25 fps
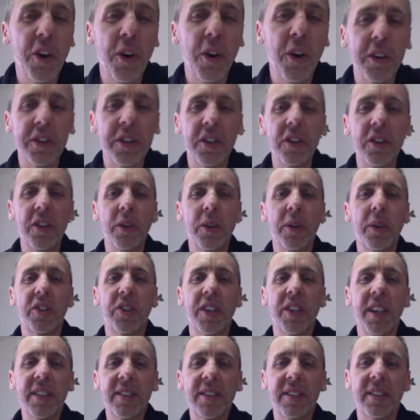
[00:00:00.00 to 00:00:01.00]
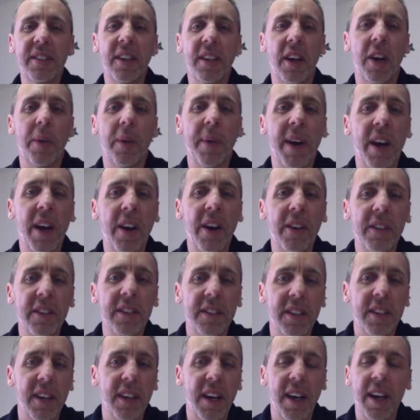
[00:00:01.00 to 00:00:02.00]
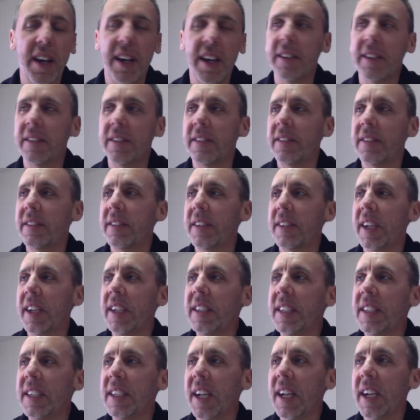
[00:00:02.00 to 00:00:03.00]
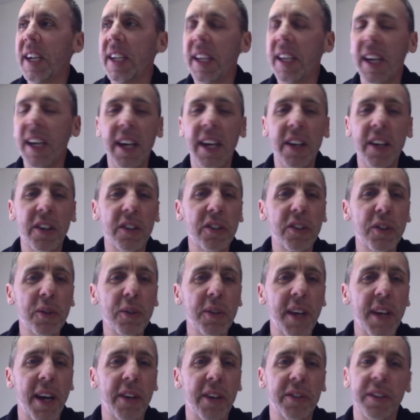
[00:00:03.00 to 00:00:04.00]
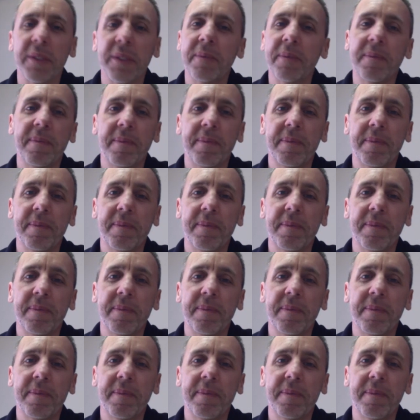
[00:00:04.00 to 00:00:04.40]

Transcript: you were, you were just around uh, 1998 or 2000.